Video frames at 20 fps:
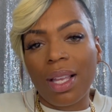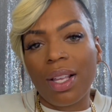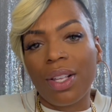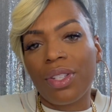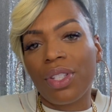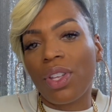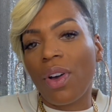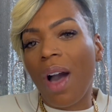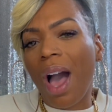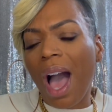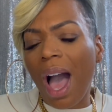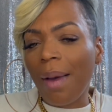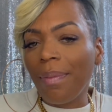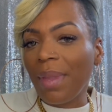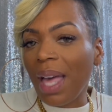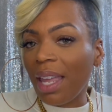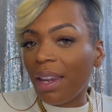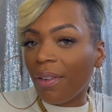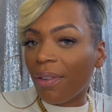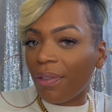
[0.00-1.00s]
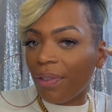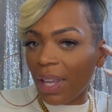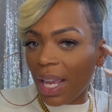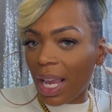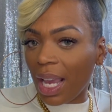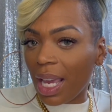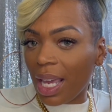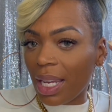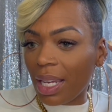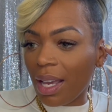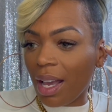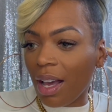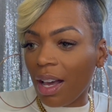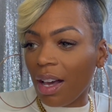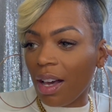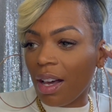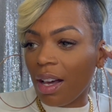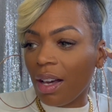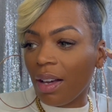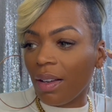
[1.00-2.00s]
So I'm not a fan
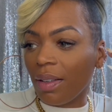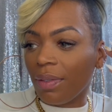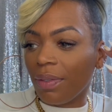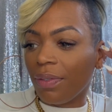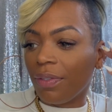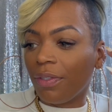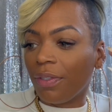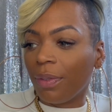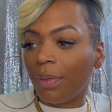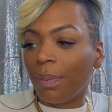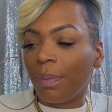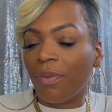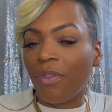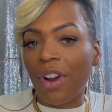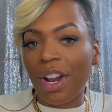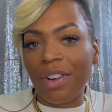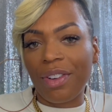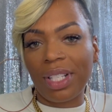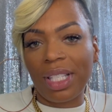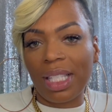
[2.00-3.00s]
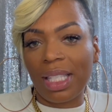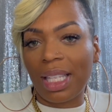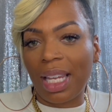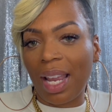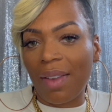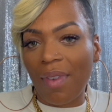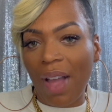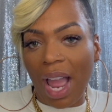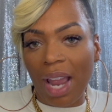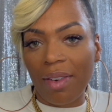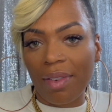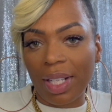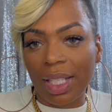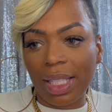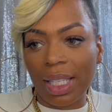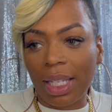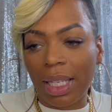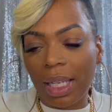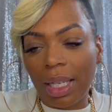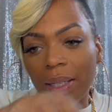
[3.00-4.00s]
of fragrances that have iris
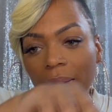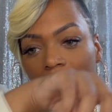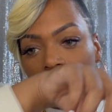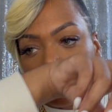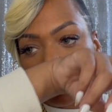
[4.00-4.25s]
in it.